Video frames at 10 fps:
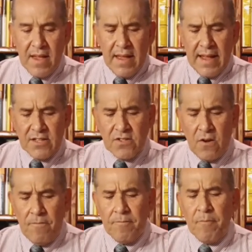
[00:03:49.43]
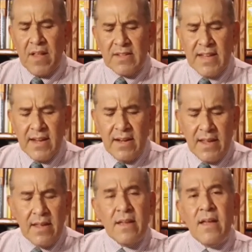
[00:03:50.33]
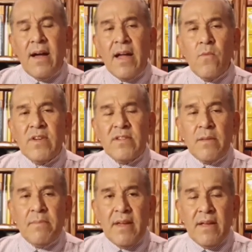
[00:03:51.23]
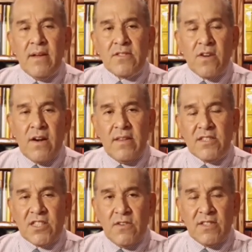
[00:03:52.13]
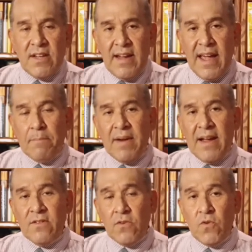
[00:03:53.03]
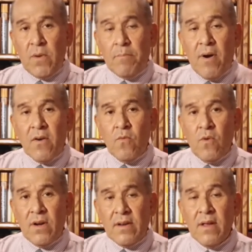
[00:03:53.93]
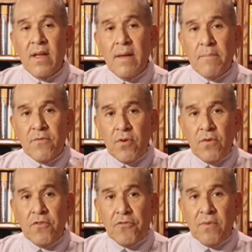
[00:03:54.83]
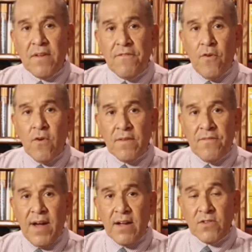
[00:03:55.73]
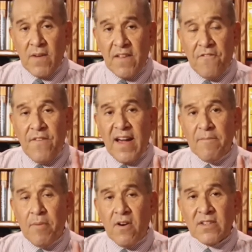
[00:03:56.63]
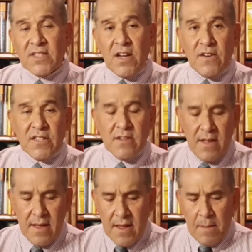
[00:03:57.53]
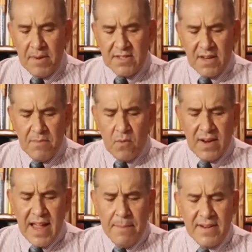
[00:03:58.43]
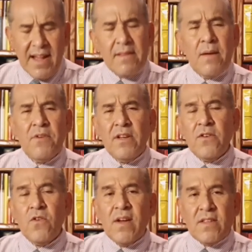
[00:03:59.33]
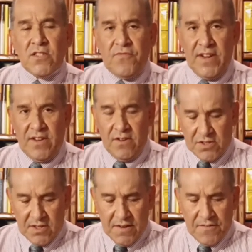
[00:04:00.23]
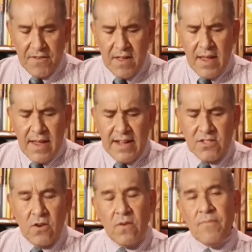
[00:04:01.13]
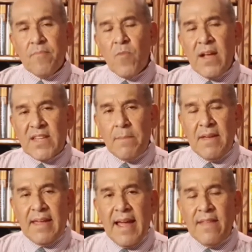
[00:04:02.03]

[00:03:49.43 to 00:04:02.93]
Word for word: And so, secondly, I originally uh, started this series and I had planned on doing part one two, three, four, and five. So a five part series. But see, but what happened, I'm really new at this video stuff. And so as I began